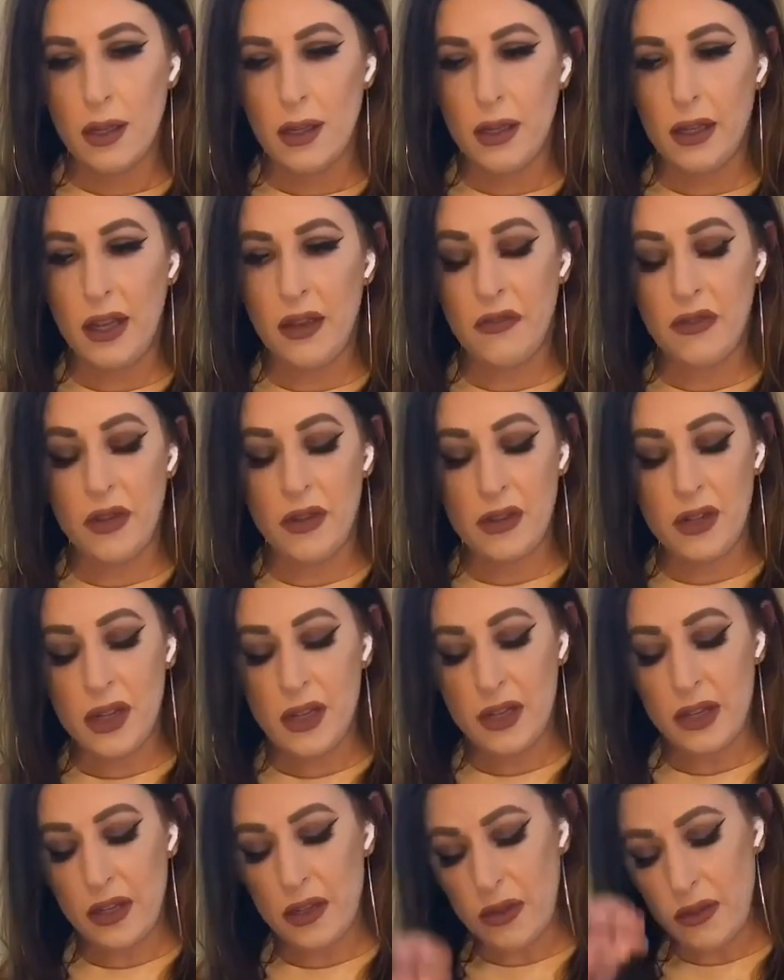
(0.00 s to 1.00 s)
if you're
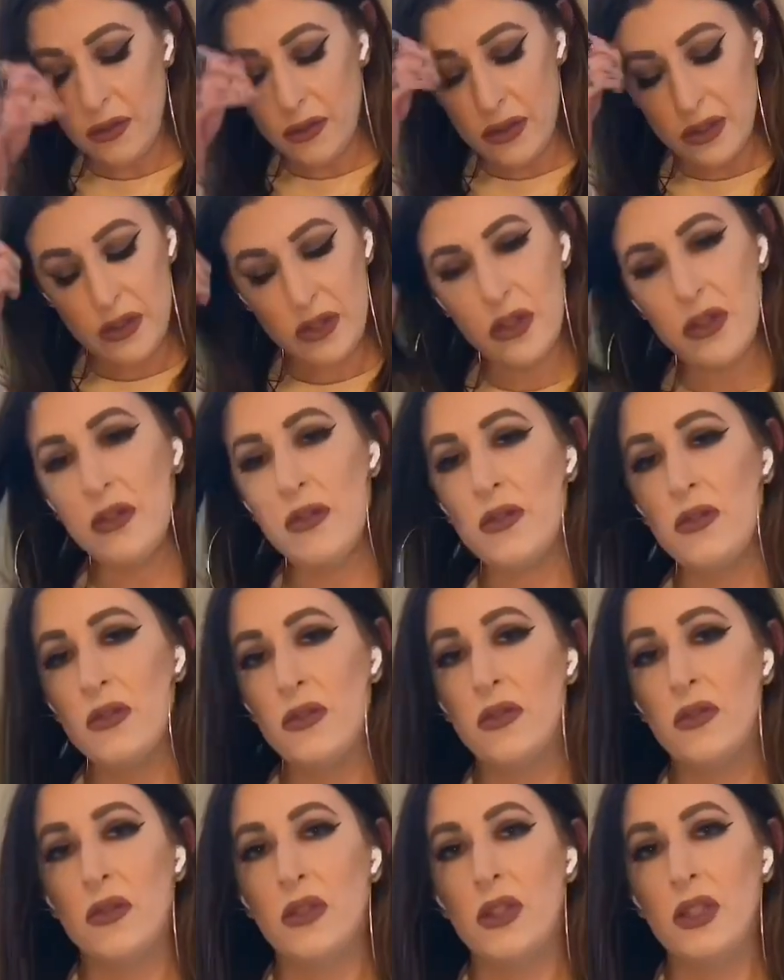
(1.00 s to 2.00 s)
not used
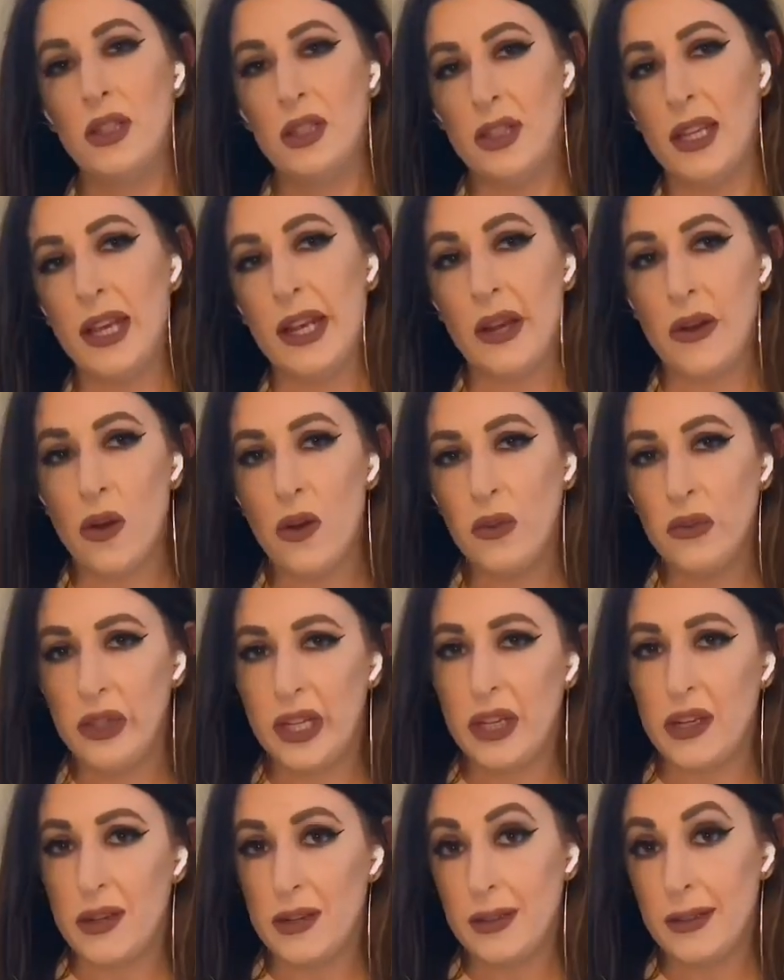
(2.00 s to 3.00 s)
to like
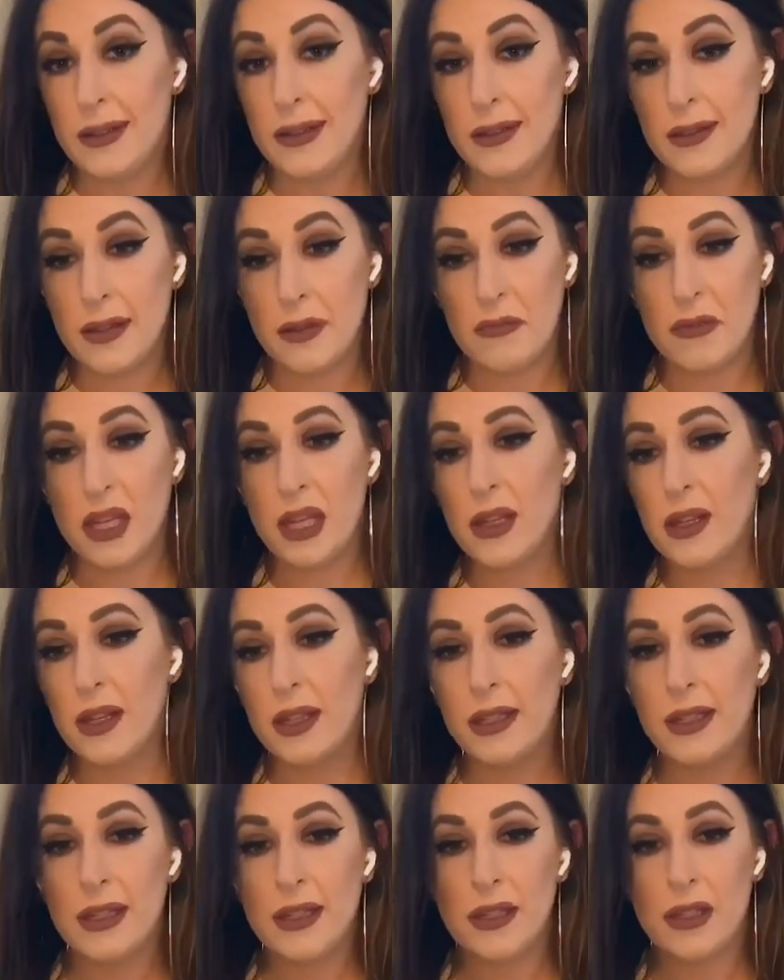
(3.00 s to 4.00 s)
holding on to something
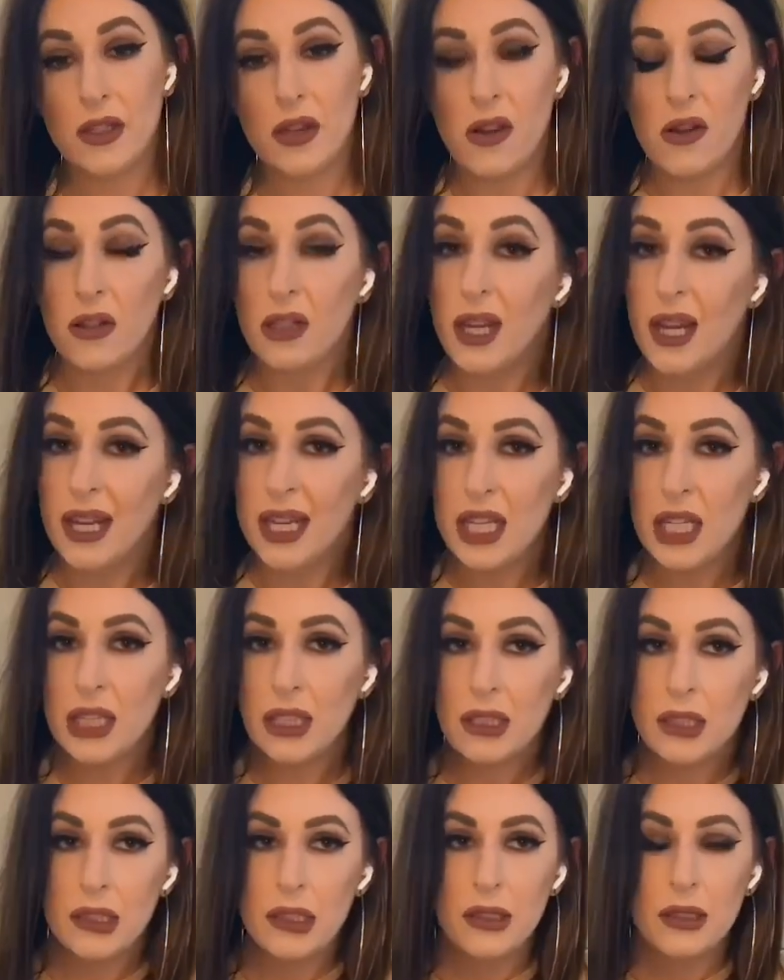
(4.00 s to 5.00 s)
like this all night,
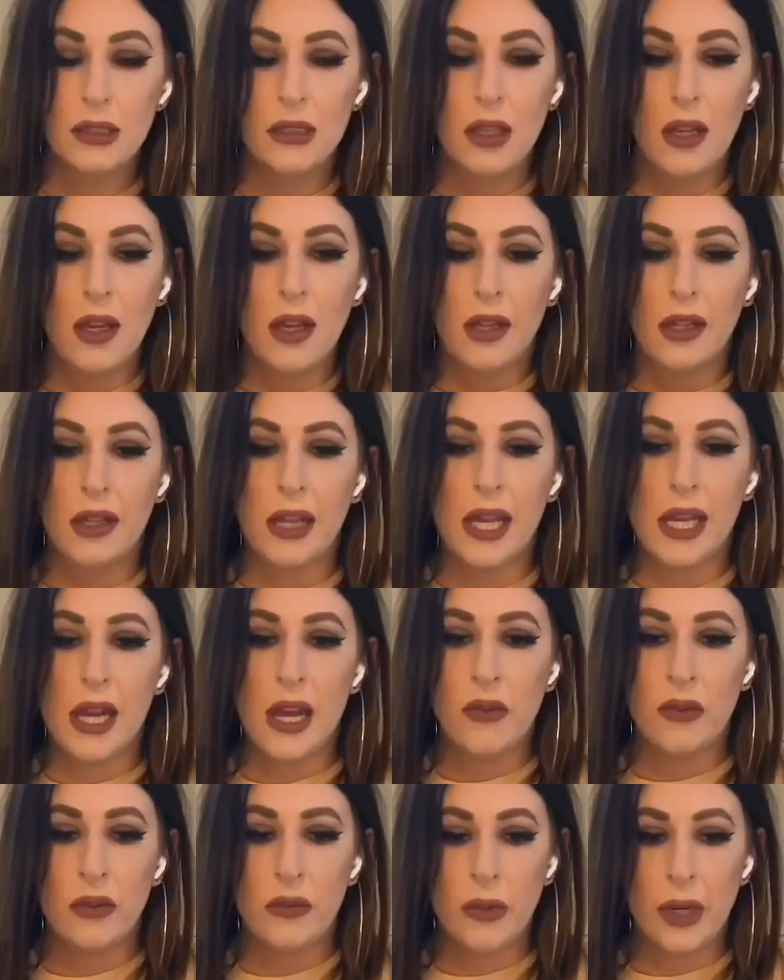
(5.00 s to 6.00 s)
then I
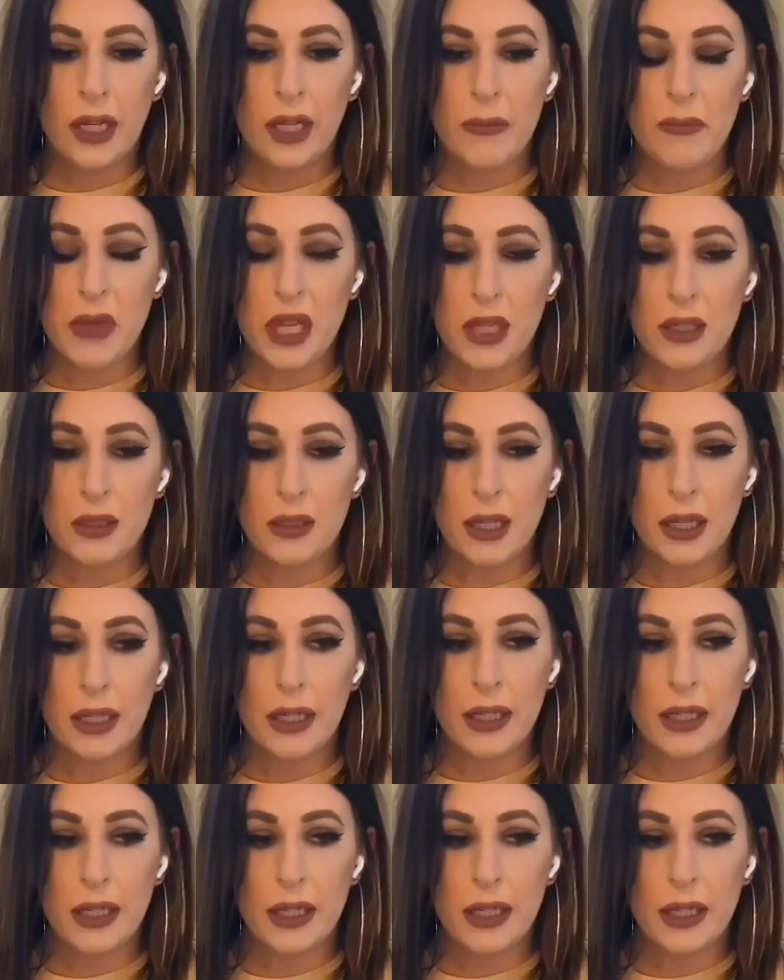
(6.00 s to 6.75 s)
would recommend like